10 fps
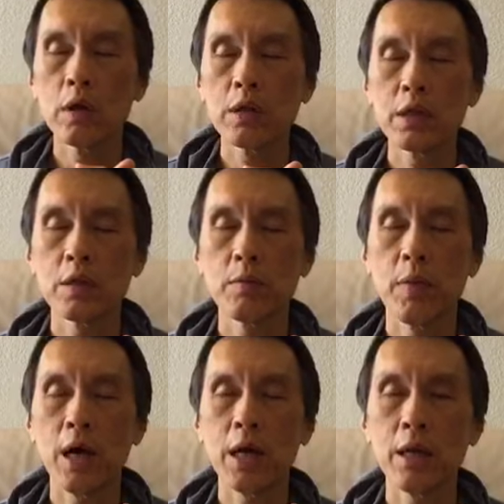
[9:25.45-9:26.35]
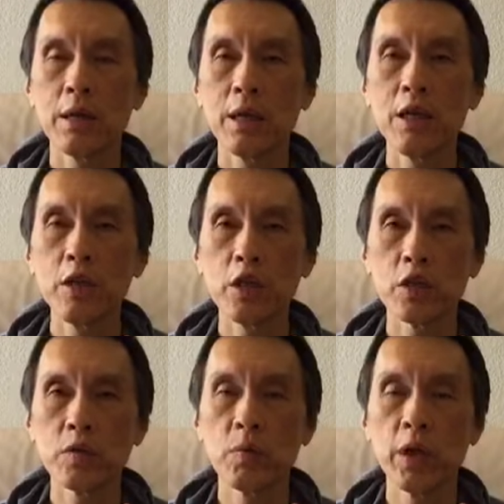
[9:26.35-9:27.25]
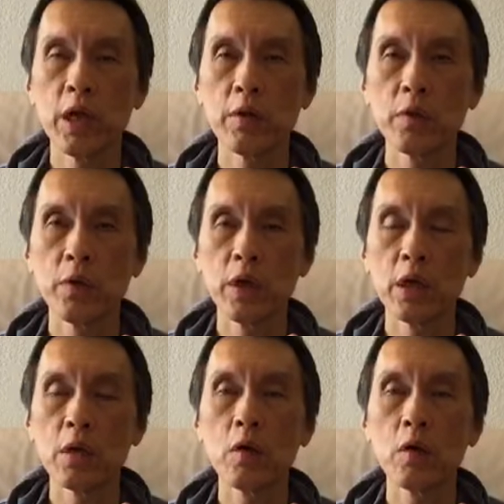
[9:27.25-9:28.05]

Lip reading: this is my lineage way of doing it.